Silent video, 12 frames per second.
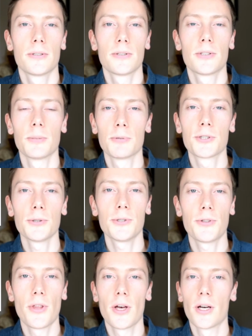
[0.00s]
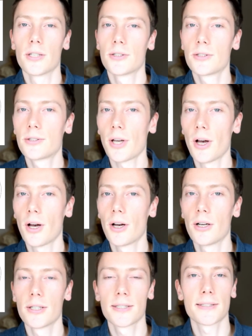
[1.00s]
To produce the T
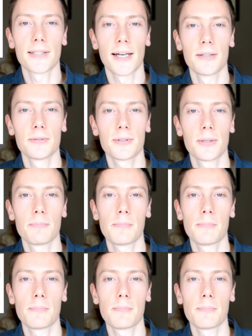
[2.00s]
sound,